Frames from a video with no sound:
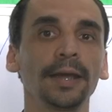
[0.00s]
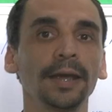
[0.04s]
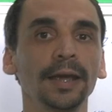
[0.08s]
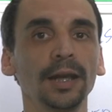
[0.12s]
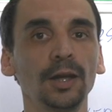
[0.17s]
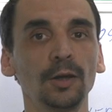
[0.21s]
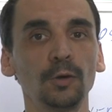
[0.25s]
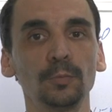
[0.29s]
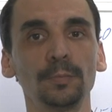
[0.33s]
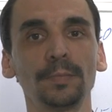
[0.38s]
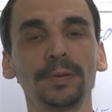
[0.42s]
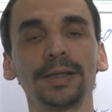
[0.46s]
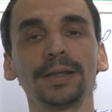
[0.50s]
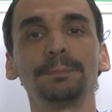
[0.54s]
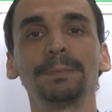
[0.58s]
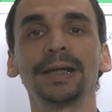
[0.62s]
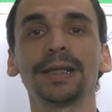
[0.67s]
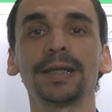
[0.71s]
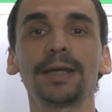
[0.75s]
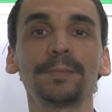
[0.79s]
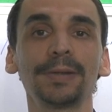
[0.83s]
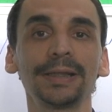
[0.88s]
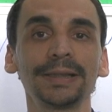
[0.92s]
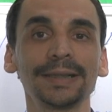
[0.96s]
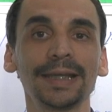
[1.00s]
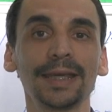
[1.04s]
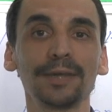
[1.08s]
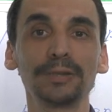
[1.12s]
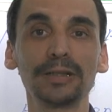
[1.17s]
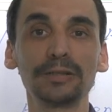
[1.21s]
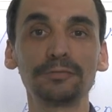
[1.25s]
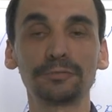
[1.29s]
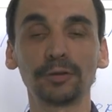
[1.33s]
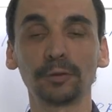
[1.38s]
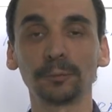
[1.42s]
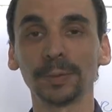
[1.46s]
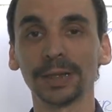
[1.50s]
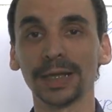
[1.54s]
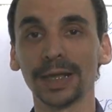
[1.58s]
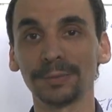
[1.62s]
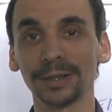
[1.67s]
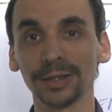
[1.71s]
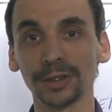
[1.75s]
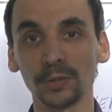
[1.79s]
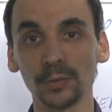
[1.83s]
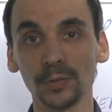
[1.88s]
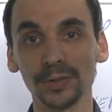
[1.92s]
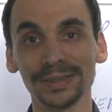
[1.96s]
Hello, my, my name is Gabriel from
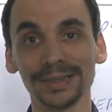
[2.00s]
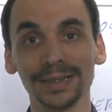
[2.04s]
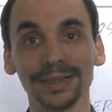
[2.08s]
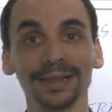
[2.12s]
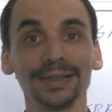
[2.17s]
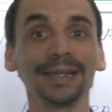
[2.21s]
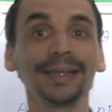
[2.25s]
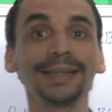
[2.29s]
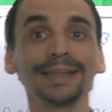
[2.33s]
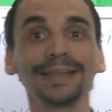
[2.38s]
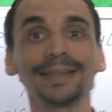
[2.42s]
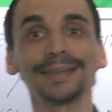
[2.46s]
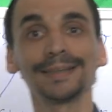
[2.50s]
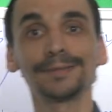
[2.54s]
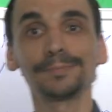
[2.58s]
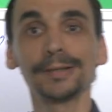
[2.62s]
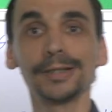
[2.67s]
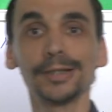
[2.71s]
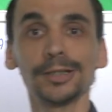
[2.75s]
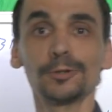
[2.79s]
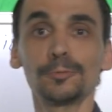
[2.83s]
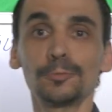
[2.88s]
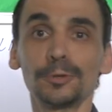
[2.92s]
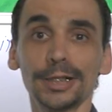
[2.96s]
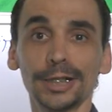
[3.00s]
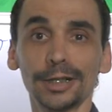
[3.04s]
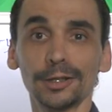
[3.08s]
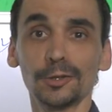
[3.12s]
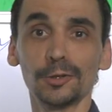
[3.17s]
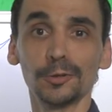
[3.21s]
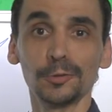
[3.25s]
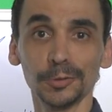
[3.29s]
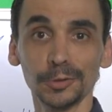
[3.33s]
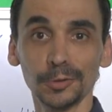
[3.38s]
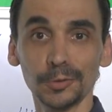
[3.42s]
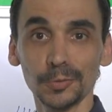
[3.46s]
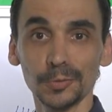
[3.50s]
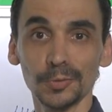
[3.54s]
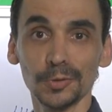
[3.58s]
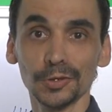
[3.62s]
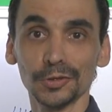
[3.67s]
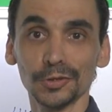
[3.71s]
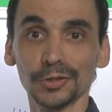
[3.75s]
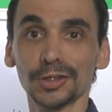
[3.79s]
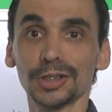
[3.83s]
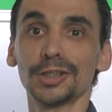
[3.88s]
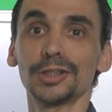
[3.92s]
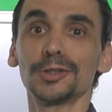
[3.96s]
GABA Q S E. In this video we are going to
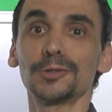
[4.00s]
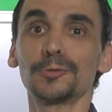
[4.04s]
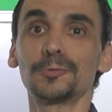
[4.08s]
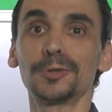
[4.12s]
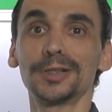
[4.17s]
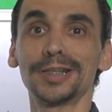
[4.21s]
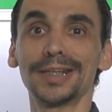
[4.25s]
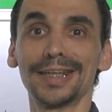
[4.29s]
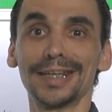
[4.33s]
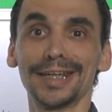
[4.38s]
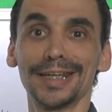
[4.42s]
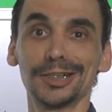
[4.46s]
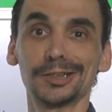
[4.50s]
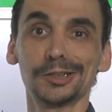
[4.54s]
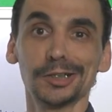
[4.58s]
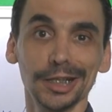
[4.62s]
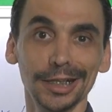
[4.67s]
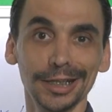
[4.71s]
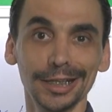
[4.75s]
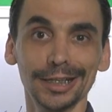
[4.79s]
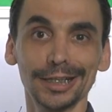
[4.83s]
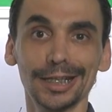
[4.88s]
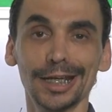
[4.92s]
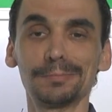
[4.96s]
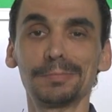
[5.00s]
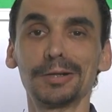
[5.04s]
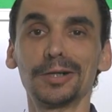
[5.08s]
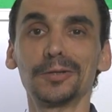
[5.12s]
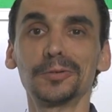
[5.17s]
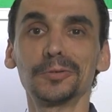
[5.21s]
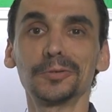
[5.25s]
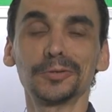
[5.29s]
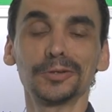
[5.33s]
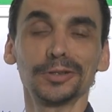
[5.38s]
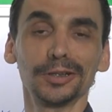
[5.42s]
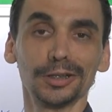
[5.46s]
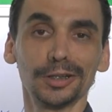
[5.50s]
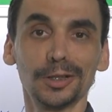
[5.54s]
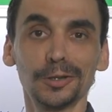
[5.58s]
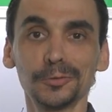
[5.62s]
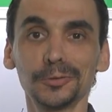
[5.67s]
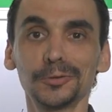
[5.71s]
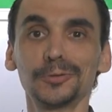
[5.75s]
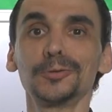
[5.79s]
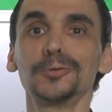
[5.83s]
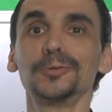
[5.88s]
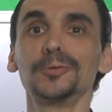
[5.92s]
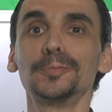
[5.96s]
continue with the training about how
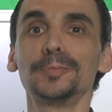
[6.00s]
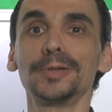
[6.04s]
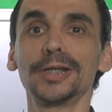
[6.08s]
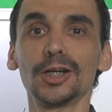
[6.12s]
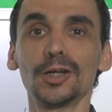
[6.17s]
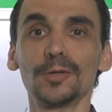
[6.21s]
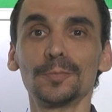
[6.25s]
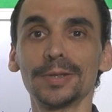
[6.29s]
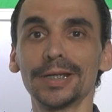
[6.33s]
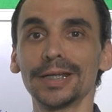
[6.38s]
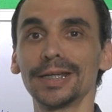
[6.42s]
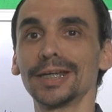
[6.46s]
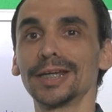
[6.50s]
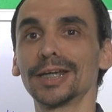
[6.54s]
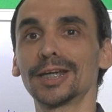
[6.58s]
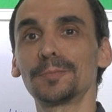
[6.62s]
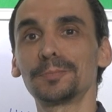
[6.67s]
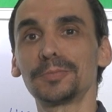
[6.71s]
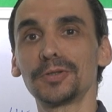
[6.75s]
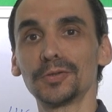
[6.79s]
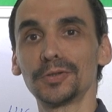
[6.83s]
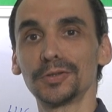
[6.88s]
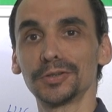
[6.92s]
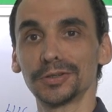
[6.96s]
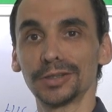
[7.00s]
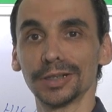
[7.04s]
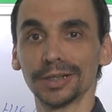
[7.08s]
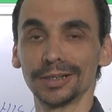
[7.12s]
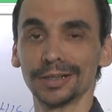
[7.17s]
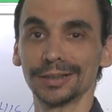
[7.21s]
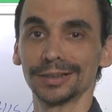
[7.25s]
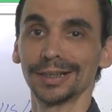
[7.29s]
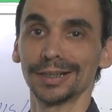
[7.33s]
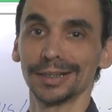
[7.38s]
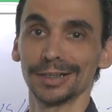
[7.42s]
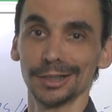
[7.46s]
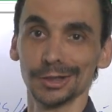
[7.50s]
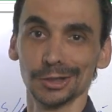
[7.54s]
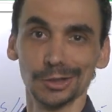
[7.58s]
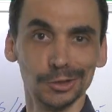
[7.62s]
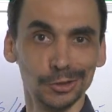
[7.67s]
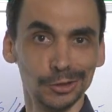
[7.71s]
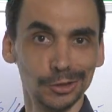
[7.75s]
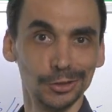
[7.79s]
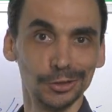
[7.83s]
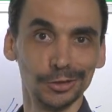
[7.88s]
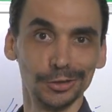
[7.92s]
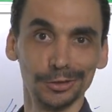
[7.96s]
to become a computer te technician.
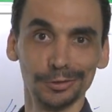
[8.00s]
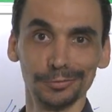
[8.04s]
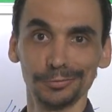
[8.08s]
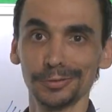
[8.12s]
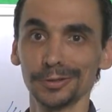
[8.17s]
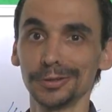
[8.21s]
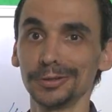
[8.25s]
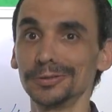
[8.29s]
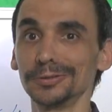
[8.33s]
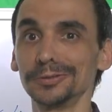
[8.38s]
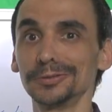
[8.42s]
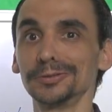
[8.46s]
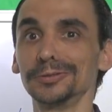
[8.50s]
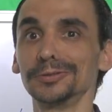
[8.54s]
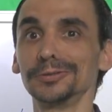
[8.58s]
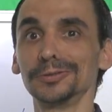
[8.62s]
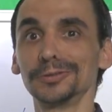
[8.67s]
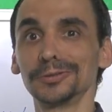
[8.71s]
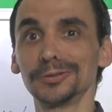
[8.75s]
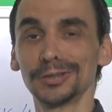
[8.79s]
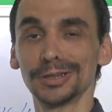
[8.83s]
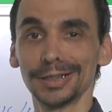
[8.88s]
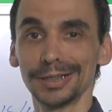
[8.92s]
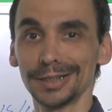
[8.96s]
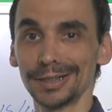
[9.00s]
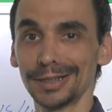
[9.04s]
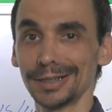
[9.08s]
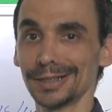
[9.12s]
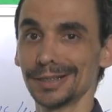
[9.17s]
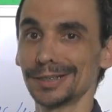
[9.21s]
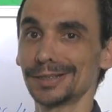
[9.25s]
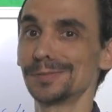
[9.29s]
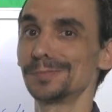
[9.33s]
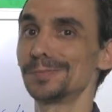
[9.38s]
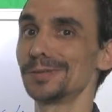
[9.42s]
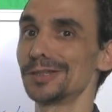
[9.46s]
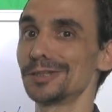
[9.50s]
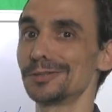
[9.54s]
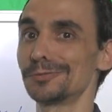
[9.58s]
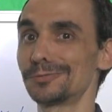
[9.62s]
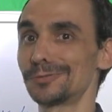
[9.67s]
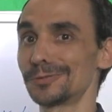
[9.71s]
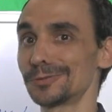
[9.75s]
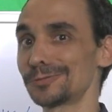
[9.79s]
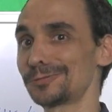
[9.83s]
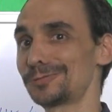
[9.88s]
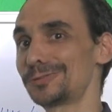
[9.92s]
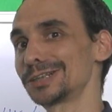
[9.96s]
So if you see this video
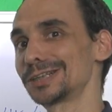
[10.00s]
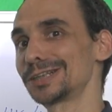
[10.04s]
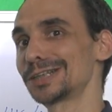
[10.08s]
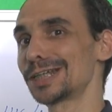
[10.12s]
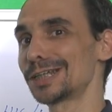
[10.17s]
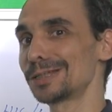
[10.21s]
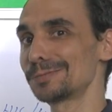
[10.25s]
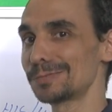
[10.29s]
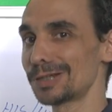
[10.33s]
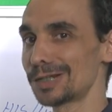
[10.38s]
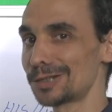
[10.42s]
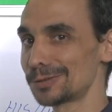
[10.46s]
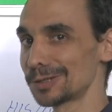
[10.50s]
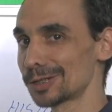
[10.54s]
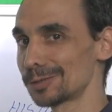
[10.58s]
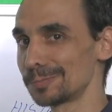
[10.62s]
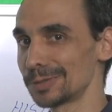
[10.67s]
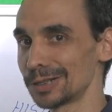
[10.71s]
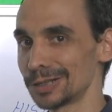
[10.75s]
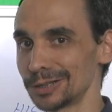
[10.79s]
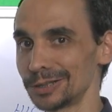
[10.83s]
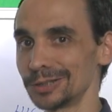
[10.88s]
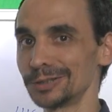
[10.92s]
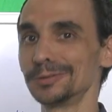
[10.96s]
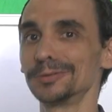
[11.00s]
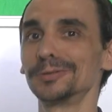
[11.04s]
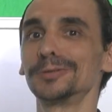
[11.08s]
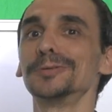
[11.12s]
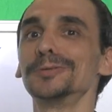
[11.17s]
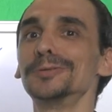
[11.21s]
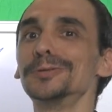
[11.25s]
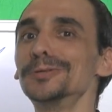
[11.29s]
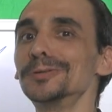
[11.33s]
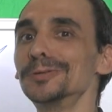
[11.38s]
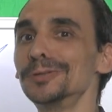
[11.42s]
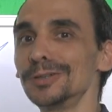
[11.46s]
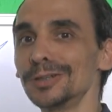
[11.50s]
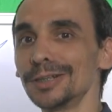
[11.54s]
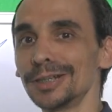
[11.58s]
for the first time, I recommend you to